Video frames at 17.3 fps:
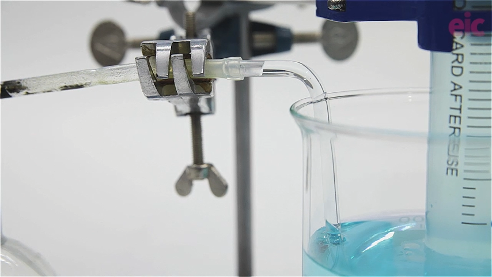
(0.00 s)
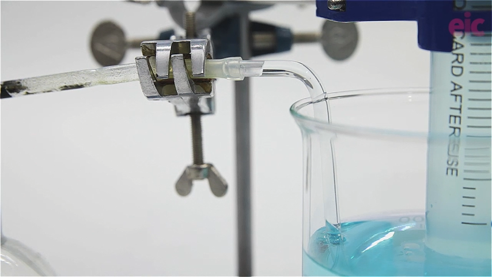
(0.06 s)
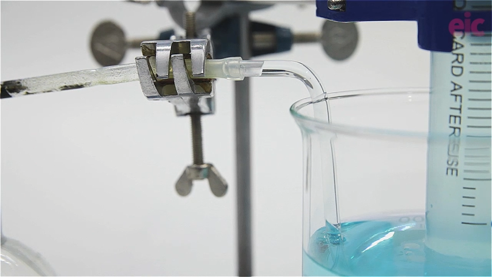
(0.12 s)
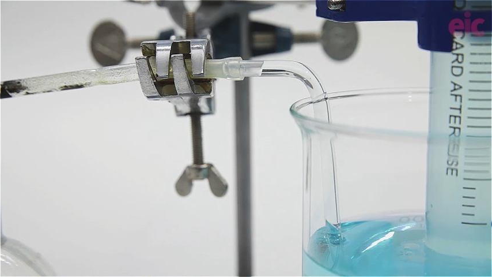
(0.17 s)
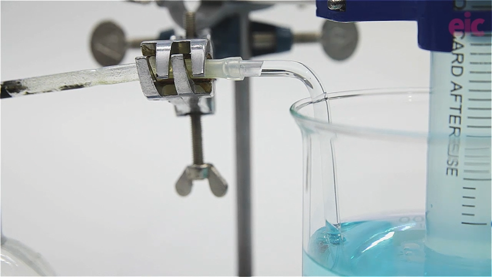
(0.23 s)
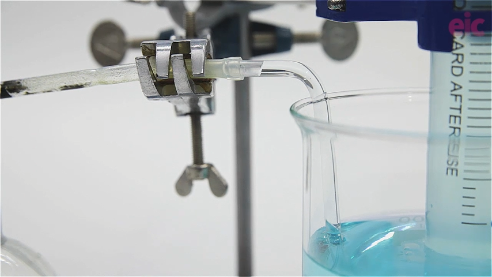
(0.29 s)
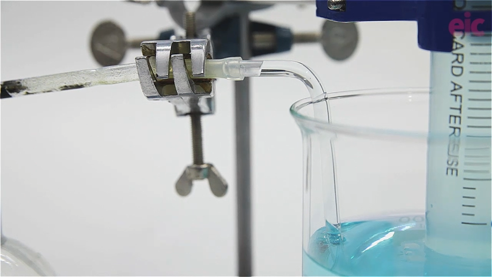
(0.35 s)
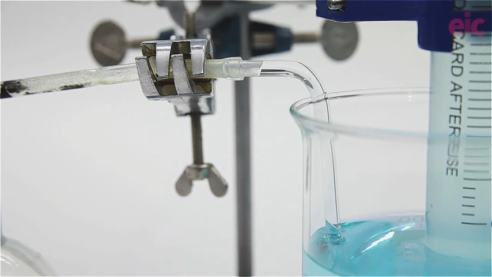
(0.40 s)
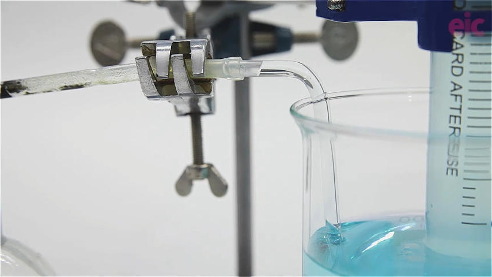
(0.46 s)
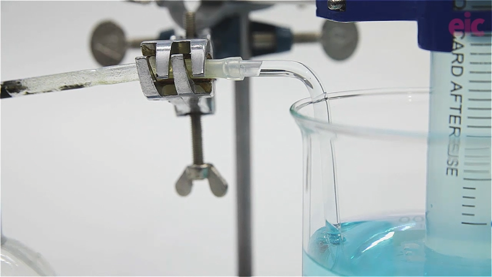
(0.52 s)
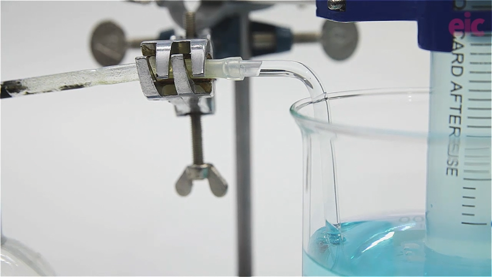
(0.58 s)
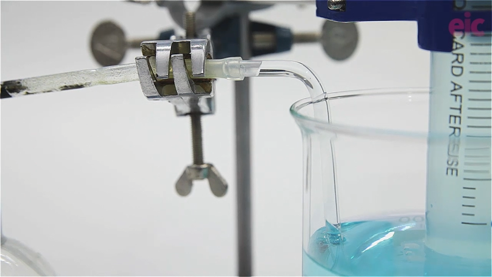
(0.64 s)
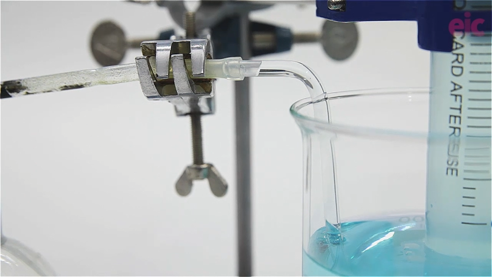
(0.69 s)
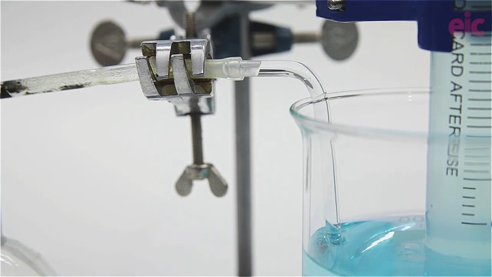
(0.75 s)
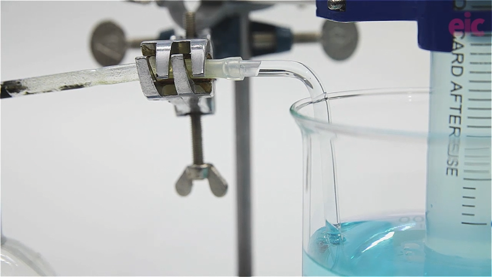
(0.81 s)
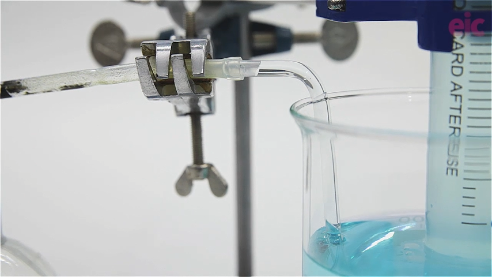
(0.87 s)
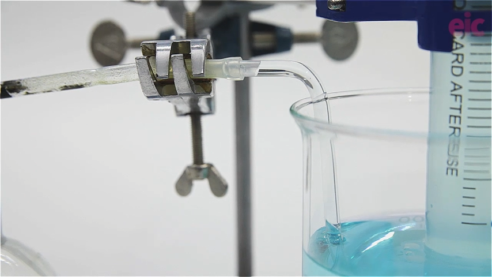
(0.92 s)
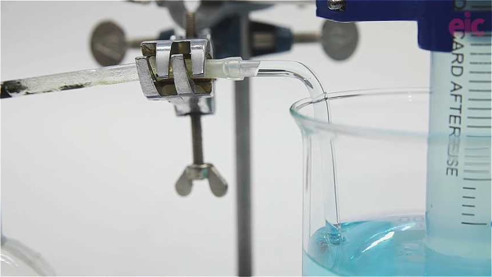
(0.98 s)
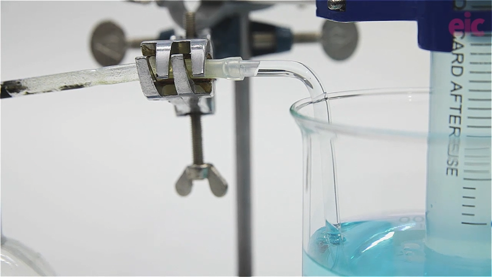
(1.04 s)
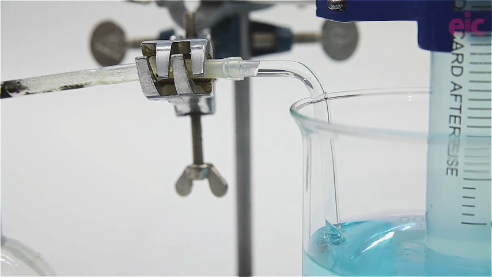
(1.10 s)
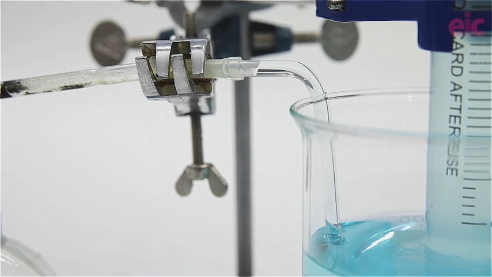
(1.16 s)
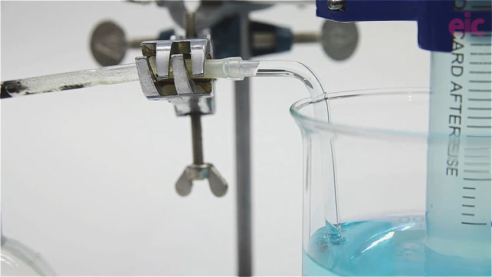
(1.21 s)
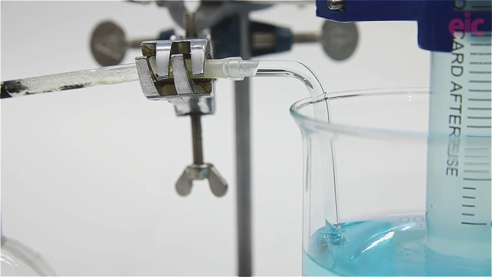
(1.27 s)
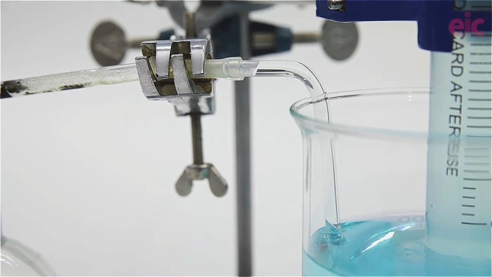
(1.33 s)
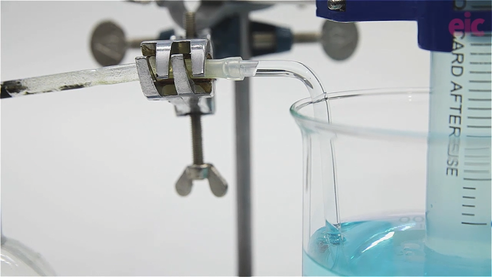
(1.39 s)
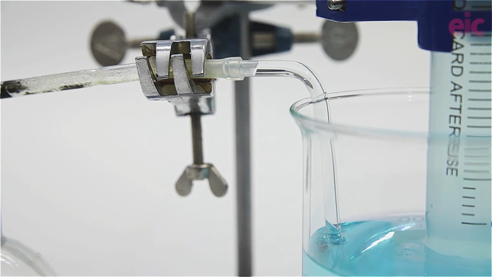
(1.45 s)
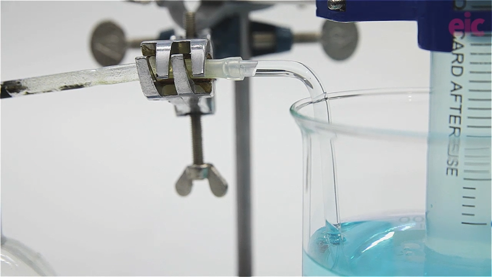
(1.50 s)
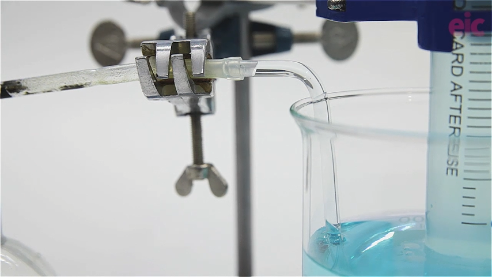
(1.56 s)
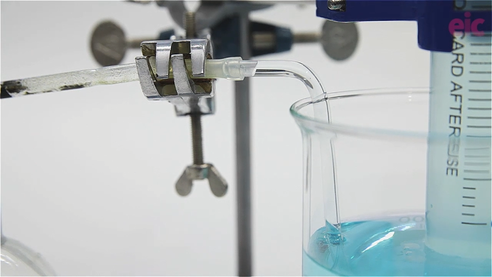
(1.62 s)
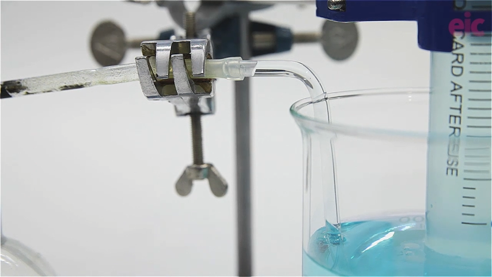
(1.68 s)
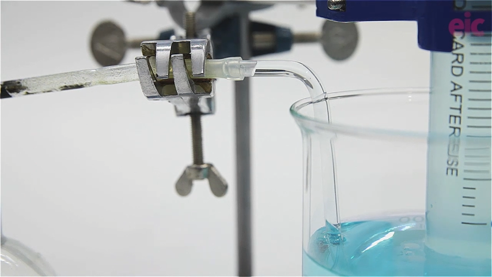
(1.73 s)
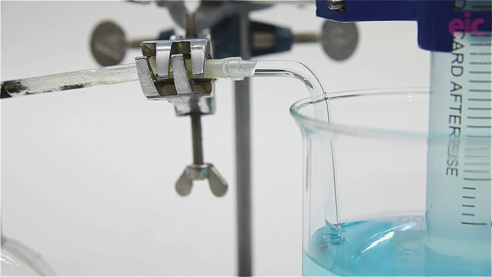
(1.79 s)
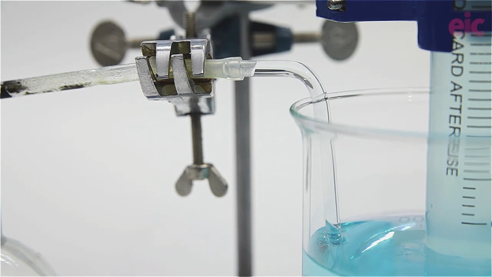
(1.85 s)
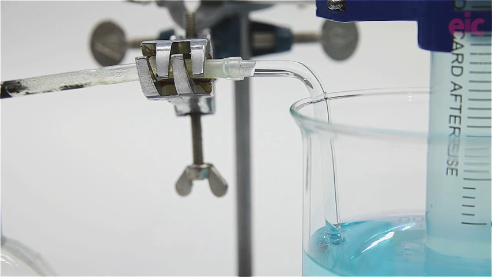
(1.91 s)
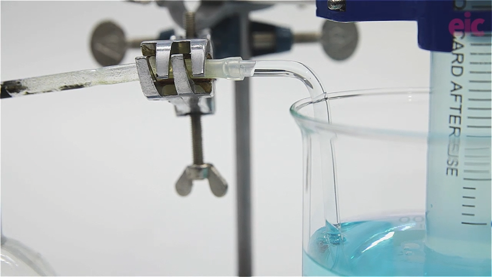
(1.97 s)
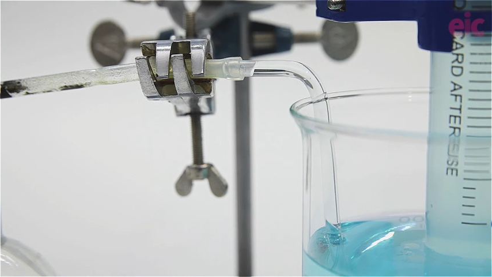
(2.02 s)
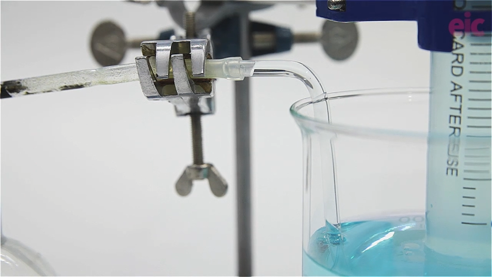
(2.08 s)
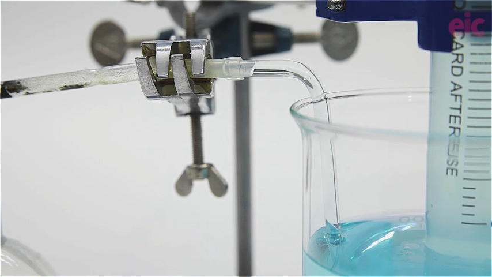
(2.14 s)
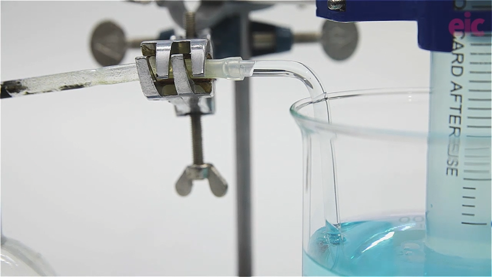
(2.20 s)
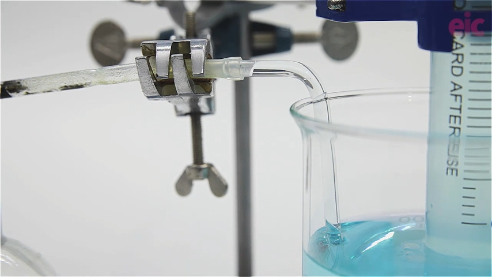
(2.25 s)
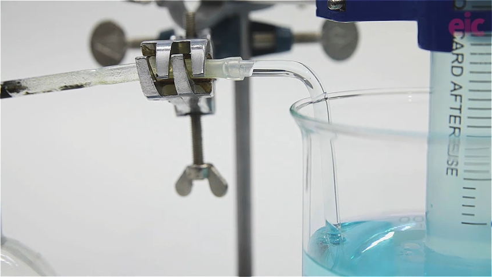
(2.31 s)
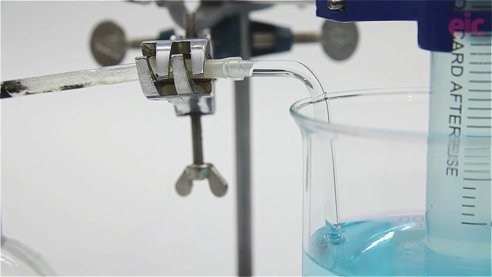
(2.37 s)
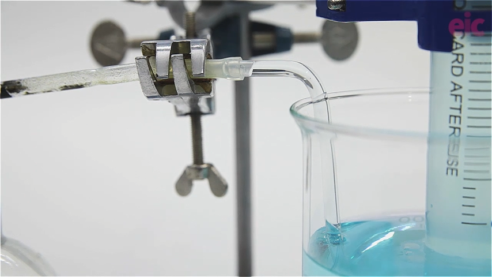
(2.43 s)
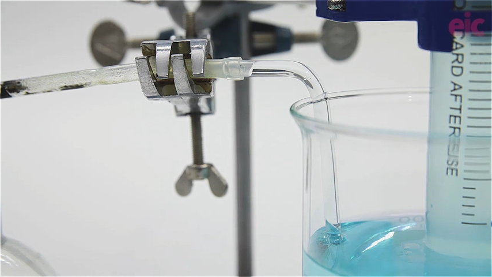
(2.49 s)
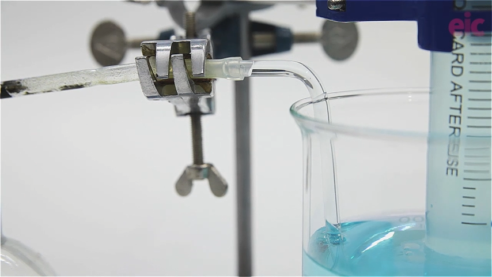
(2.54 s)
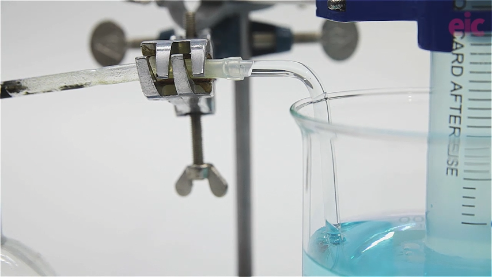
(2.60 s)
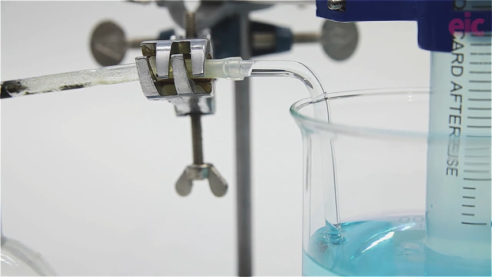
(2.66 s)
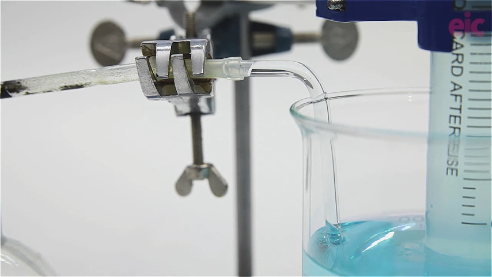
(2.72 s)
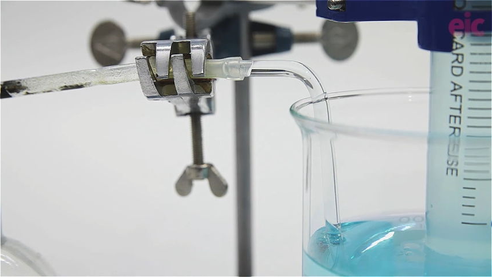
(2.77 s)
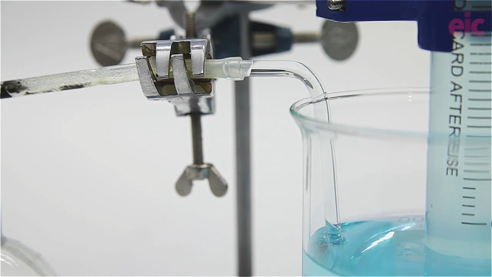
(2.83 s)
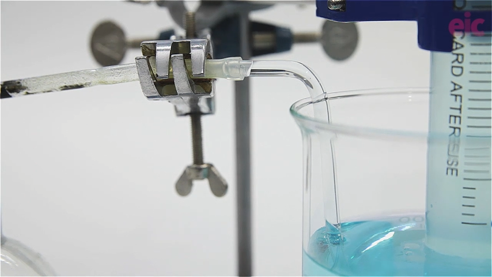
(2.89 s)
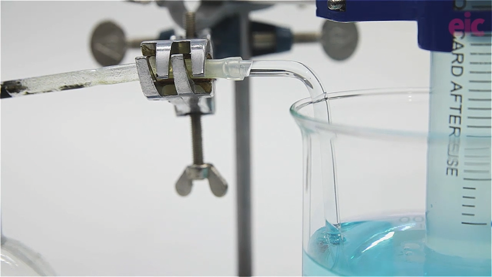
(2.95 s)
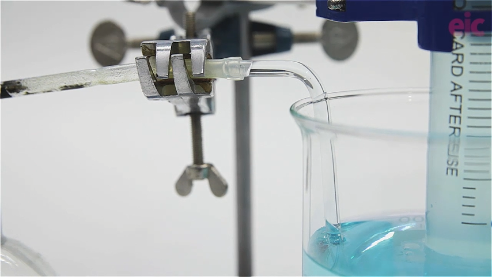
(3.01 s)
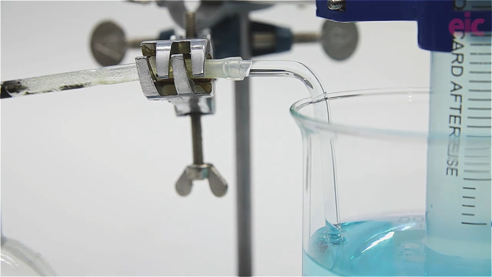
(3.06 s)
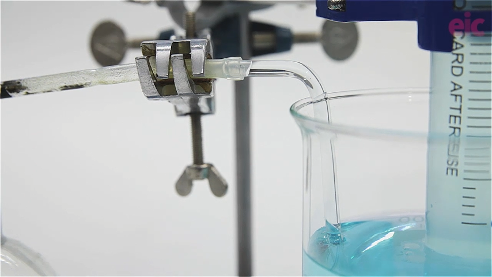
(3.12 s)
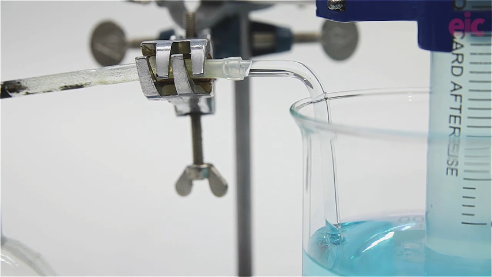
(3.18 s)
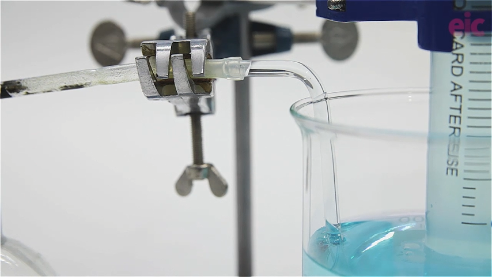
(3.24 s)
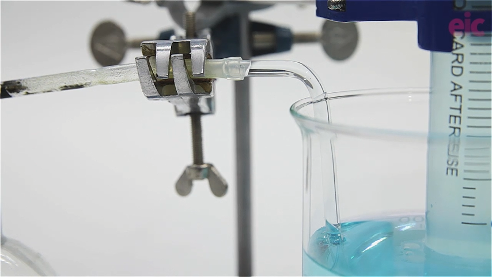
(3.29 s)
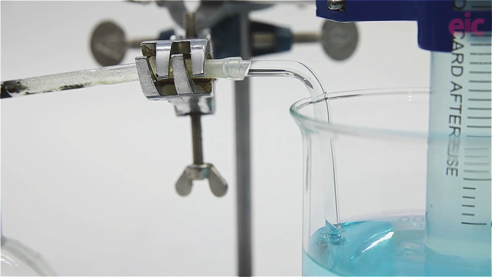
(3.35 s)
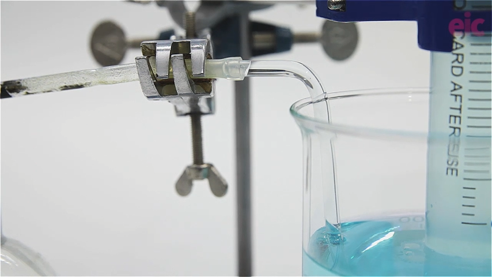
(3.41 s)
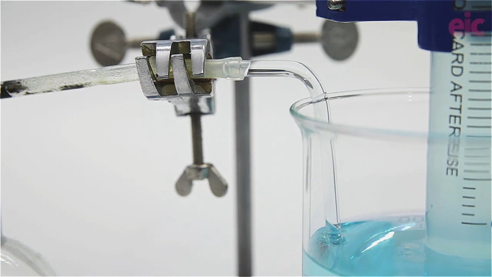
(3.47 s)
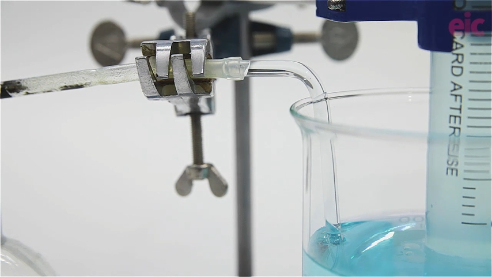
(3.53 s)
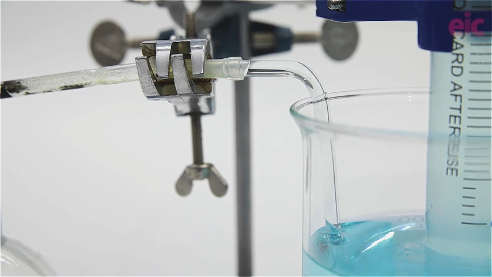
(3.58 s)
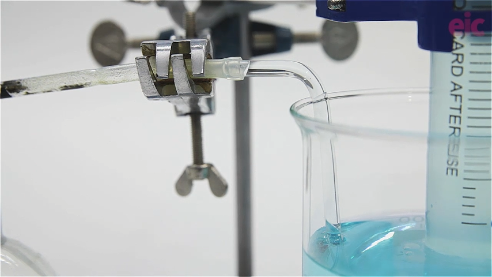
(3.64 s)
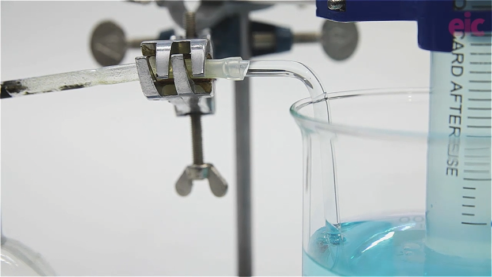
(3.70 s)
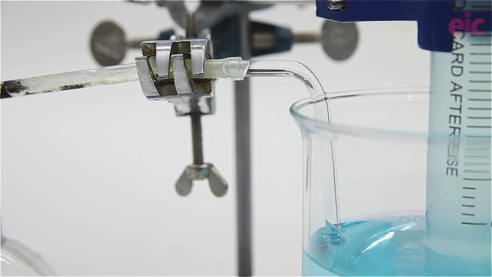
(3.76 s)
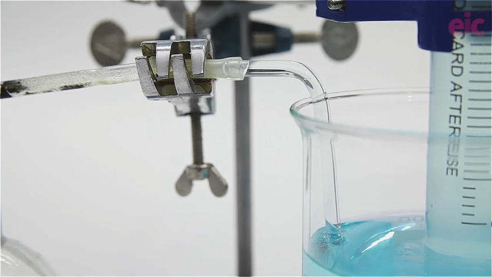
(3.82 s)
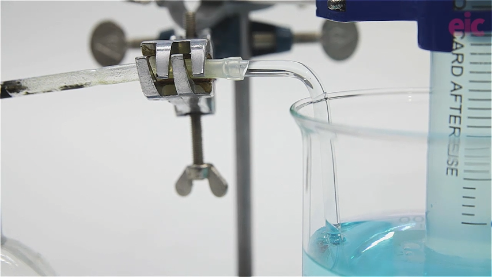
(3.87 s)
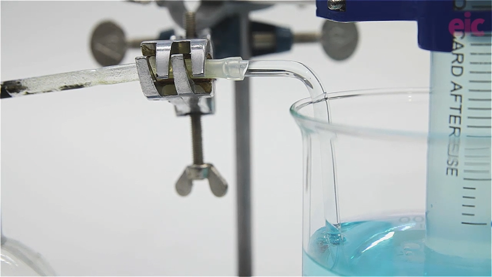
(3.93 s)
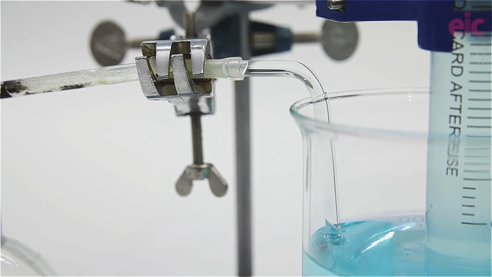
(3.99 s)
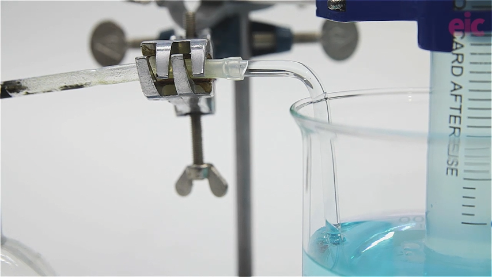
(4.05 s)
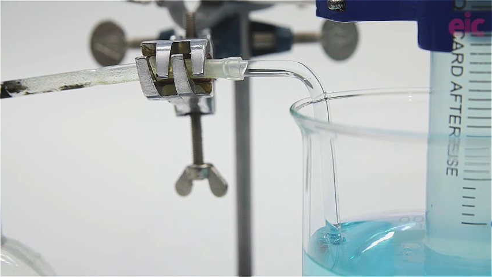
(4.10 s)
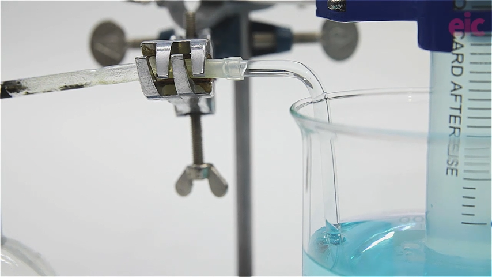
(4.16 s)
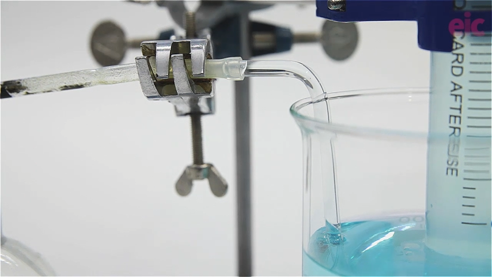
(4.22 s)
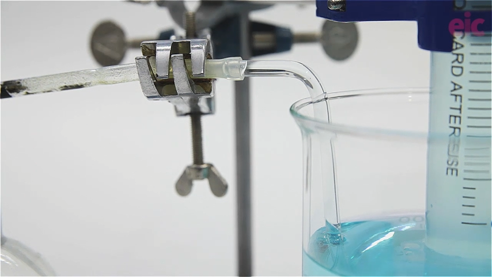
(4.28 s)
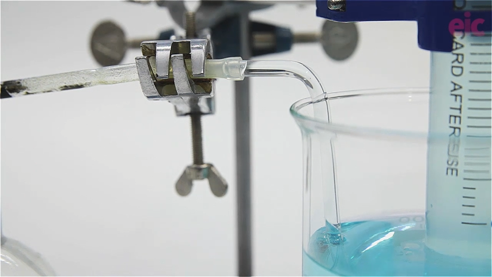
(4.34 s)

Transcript: No face is visible, so there are no lips to read.